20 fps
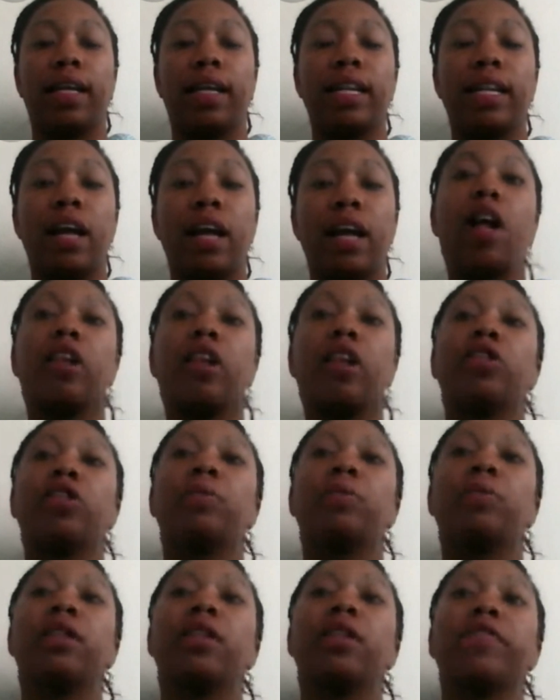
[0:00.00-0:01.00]

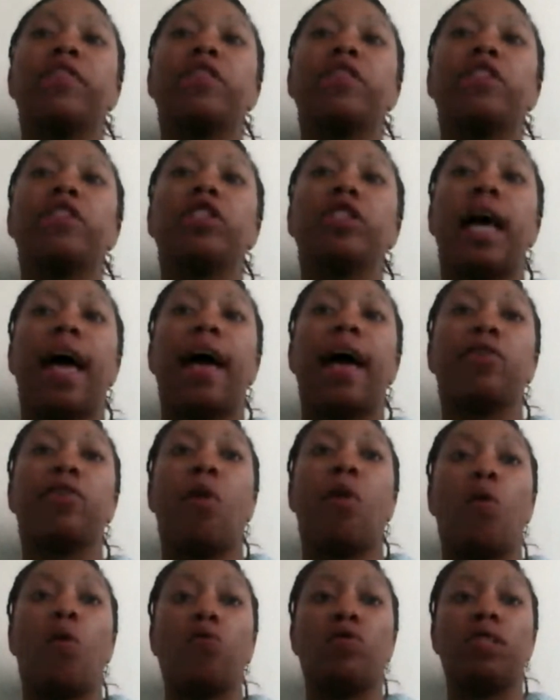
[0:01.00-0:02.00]
Acknowledgement of the
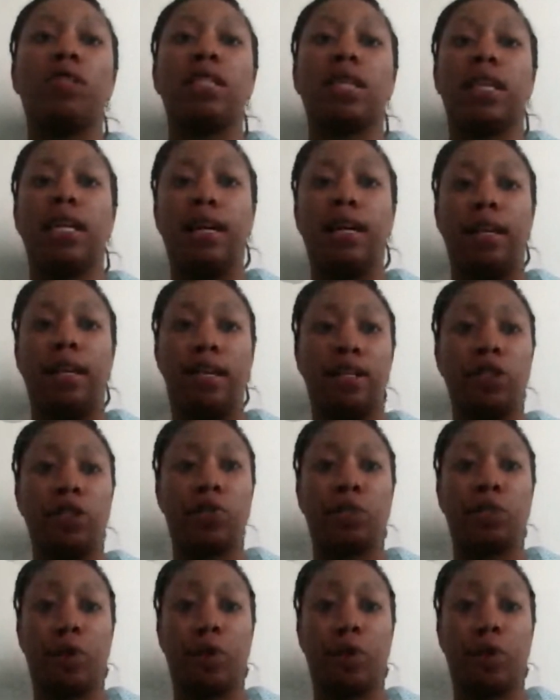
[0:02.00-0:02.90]
shadow holds the key to